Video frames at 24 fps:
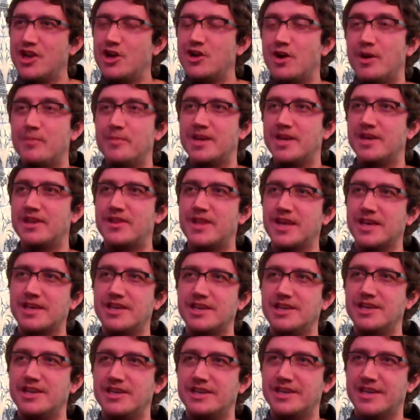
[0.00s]
No, I mean, I think,
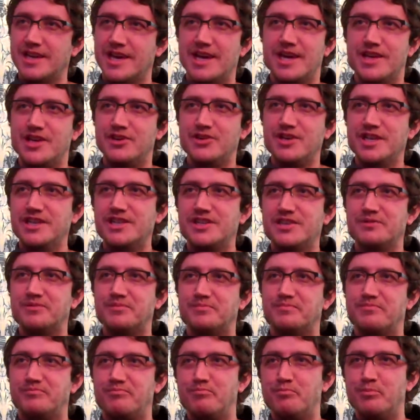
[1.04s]
yeah, you need to
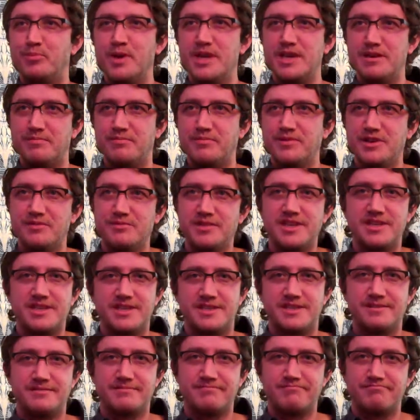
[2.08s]
be, you need to,
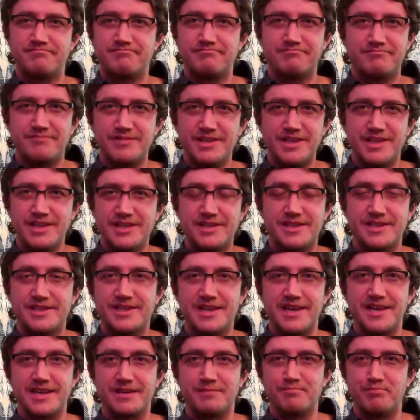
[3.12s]
you need to
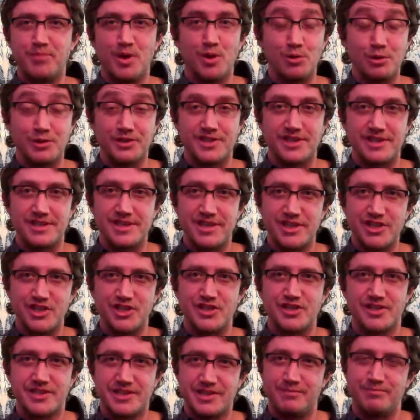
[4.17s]
take bold
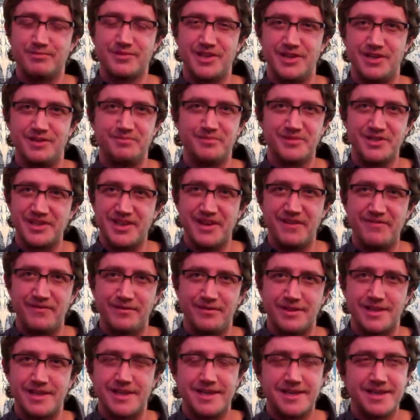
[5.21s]
decisions sometimes,
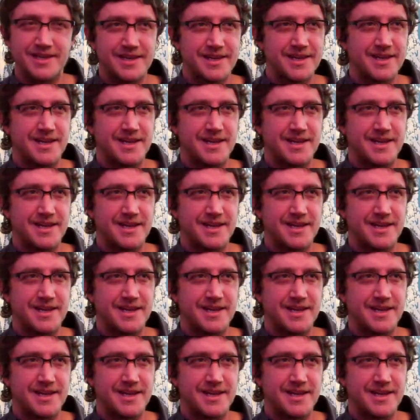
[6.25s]
definitely.